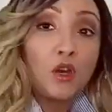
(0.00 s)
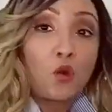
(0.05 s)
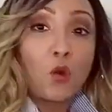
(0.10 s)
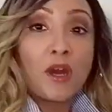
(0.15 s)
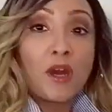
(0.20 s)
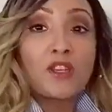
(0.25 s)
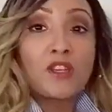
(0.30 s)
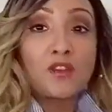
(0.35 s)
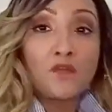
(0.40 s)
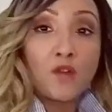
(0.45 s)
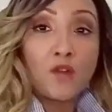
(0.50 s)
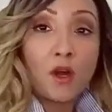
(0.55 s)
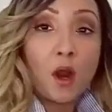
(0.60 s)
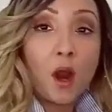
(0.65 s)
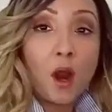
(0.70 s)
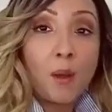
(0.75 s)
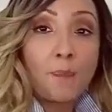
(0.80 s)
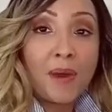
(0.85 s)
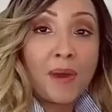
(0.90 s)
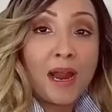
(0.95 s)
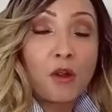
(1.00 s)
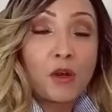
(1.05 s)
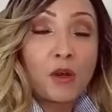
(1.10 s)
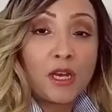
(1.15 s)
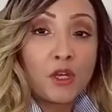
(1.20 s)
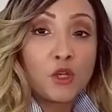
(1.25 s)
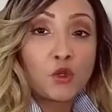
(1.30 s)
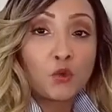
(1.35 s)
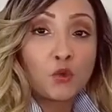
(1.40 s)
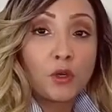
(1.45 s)
equation for compound
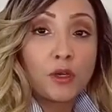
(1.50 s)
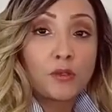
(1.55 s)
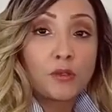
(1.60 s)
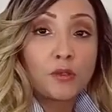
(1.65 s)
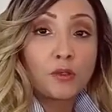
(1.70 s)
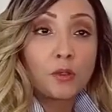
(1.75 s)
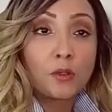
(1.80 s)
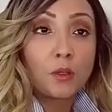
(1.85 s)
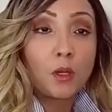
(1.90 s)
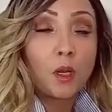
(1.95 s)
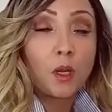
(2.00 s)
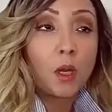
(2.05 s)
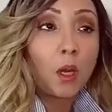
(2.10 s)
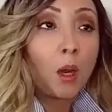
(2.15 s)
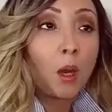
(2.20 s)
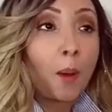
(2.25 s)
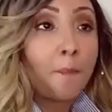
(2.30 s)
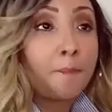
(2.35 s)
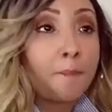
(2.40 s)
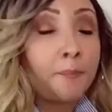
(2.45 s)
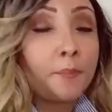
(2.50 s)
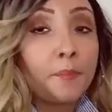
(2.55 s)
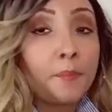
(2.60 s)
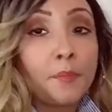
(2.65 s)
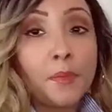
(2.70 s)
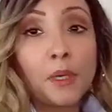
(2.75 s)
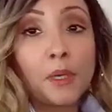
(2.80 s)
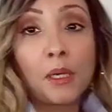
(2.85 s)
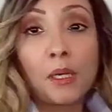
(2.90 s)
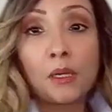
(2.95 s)
interest.
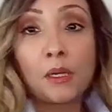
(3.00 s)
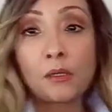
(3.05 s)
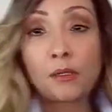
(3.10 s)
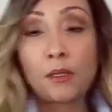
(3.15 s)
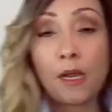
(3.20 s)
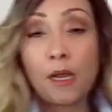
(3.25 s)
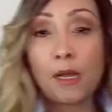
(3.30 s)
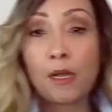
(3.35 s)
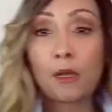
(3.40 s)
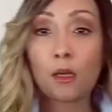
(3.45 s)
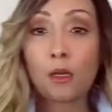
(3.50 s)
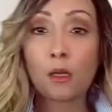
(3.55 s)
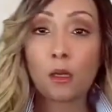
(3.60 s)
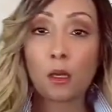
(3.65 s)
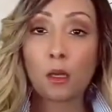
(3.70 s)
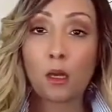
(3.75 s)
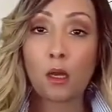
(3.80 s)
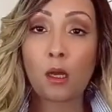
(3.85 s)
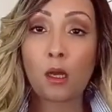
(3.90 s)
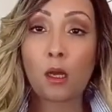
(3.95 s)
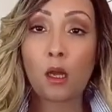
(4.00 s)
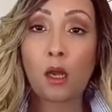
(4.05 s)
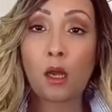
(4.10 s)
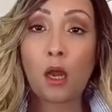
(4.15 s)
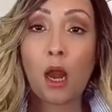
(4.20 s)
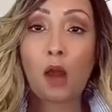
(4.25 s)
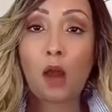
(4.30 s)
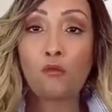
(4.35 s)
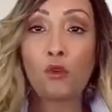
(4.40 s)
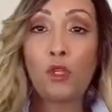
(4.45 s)
It's like,
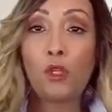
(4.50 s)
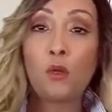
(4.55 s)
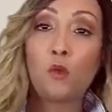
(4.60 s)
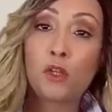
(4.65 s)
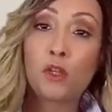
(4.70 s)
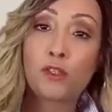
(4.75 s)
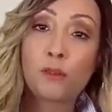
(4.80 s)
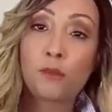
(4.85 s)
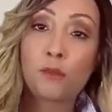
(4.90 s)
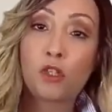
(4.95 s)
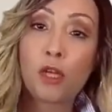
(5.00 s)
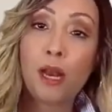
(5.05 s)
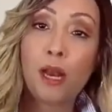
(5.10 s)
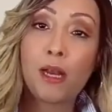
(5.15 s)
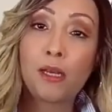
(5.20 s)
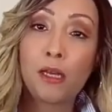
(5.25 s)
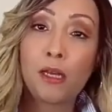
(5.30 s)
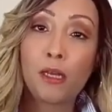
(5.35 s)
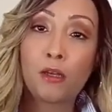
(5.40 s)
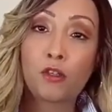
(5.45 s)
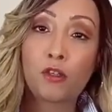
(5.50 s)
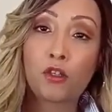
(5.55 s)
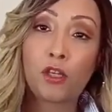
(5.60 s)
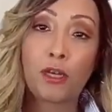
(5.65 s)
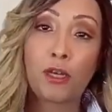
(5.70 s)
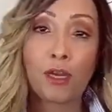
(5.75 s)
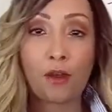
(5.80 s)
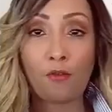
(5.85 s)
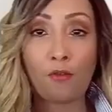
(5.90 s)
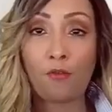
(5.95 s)
I really want some Chinese
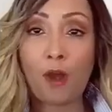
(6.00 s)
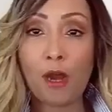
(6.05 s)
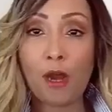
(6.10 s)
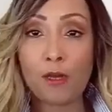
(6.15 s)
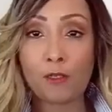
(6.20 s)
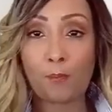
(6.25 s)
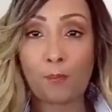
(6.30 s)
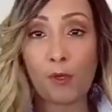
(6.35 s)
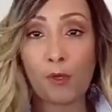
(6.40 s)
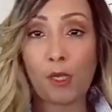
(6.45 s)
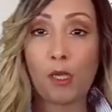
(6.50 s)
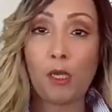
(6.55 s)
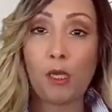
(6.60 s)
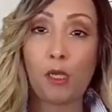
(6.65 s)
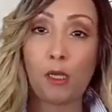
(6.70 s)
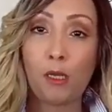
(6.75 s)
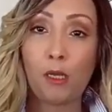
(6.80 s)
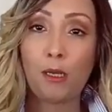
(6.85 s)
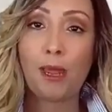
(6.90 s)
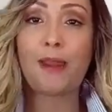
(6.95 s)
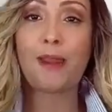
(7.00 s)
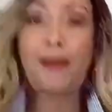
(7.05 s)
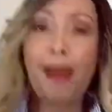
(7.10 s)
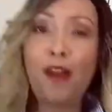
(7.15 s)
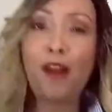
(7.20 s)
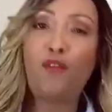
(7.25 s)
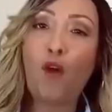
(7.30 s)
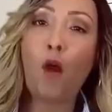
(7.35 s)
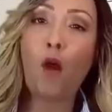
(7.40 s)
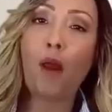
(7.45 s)
chicken and rice, but I
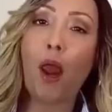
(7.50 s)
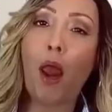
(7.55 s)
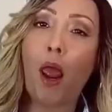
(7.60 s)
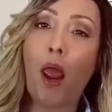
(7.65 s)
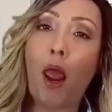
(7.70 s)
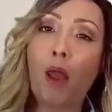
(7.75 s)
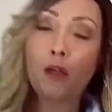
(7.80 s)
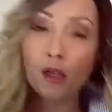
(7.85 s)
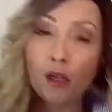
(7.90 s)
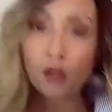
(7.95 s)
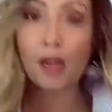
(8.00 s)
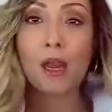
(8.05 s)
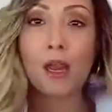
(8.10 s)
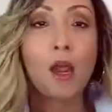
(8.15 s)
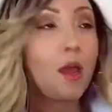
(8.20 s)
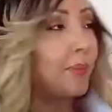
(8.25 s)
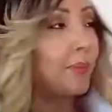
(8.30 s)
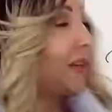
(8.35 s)
can't afford it, okay?